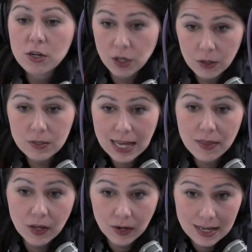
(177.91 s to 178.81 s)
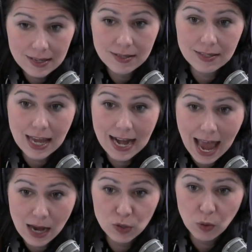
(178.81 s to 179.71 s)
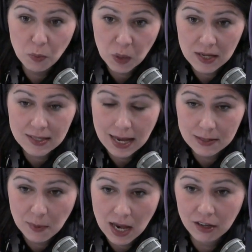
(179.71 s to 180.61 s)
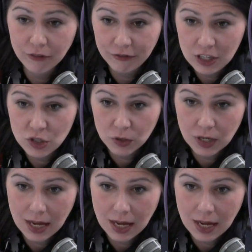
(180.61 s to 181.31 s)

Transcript: Turns out there is an actual plus size model featured